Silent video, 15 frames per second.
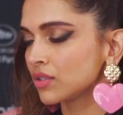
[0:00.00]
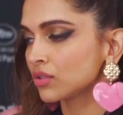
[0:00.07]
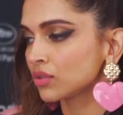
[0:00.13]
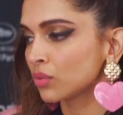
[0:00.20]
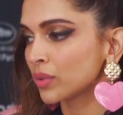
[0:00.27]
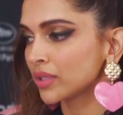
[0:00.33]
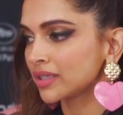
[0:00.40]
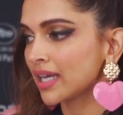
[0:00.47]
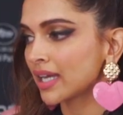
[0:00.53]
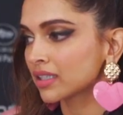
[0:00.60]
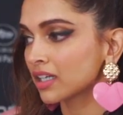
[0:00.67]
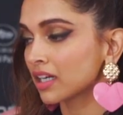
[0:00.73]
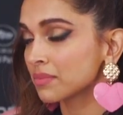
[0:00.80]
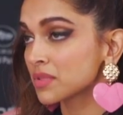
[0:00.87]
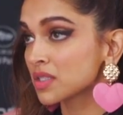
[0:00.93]
you know, with
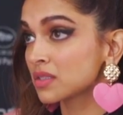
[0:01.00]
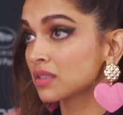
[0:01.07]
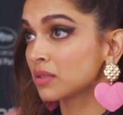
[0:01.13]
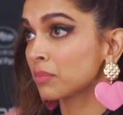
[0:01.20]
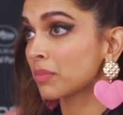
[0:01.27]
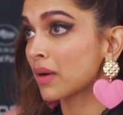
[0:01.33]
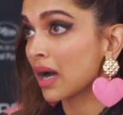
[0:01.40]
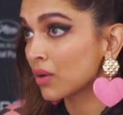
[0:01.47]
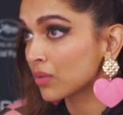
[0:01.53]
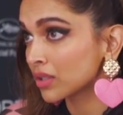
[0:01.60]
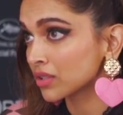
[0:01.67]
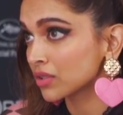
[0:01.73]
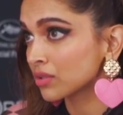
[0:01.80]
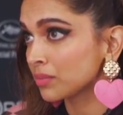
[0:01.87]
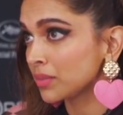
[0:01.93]
that comes the
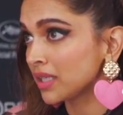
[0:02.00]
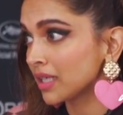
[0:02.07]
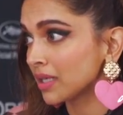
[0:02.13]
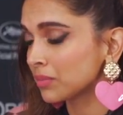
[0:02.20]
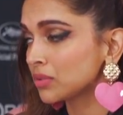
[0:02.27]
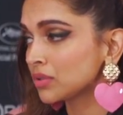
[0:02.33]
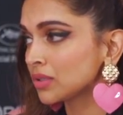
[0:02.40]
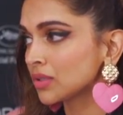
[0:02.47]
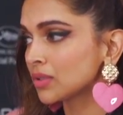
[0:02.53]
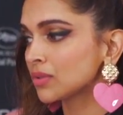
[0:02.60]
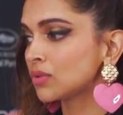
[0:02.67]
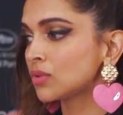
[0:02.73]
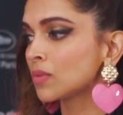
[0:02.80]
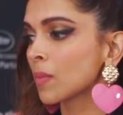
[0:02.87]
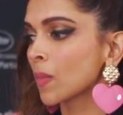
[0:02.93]
power to be able
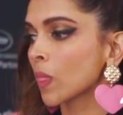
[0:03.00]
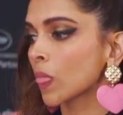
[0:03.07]
to